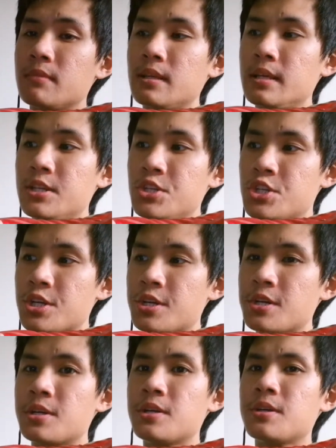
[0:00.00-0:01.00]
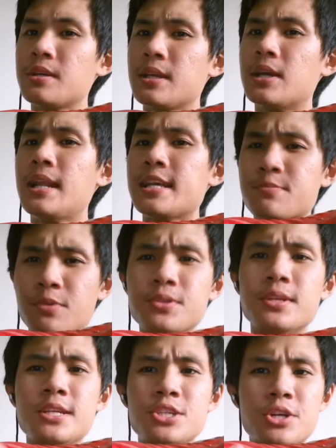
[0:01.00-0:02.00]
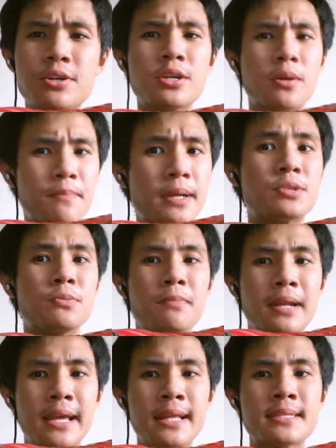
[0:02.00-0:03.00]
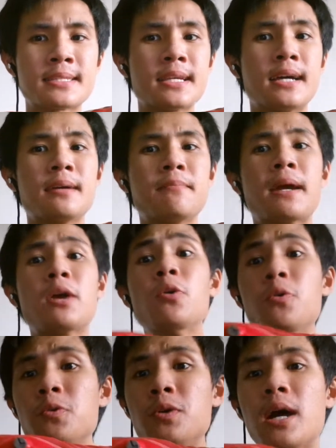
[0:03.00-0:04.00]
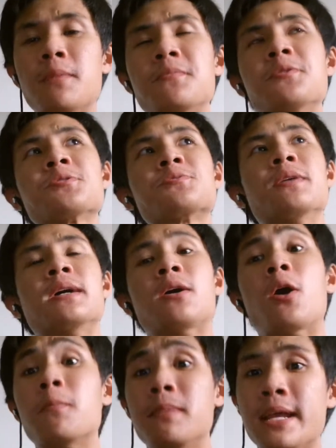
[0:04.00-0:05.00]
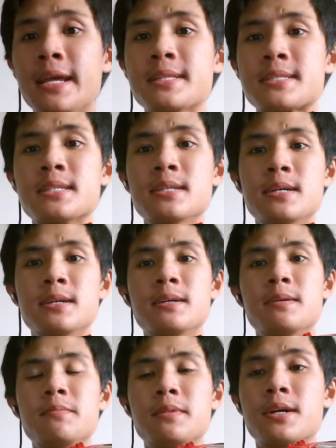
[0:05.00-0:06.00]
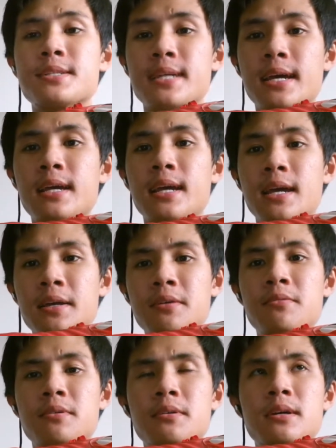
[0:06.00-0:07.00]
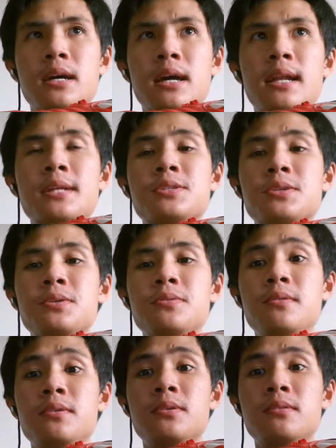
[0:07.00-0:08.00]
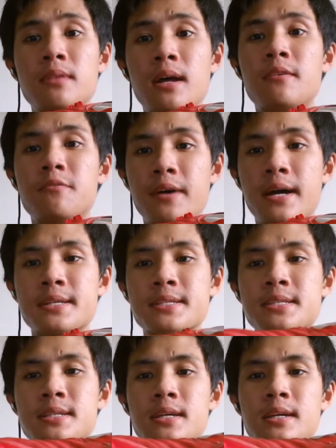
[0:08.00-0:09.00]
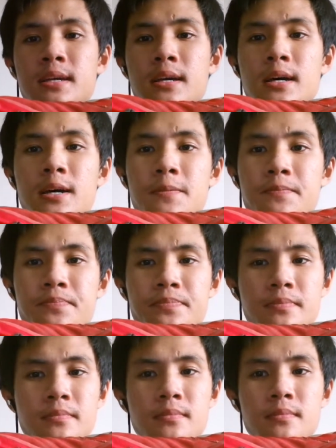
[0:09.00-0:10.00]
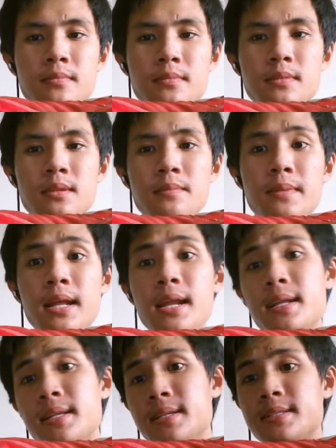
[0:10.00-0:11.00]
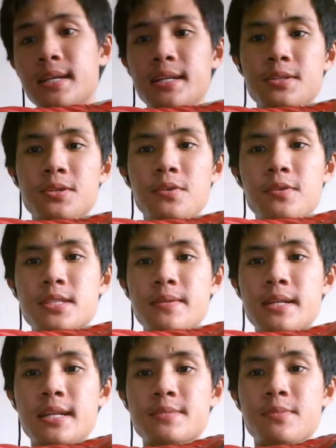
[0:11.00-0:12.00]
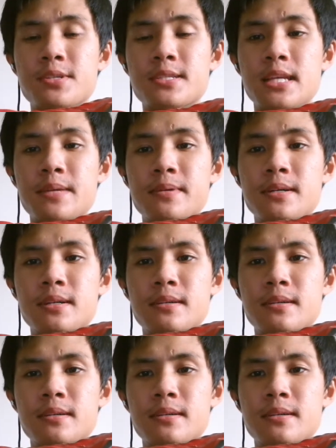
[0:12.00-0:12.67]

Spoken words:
You're less prone to injury compared to blades. My old Umbros were all blades because I like to run fast. But I decided to go for something that's more stable,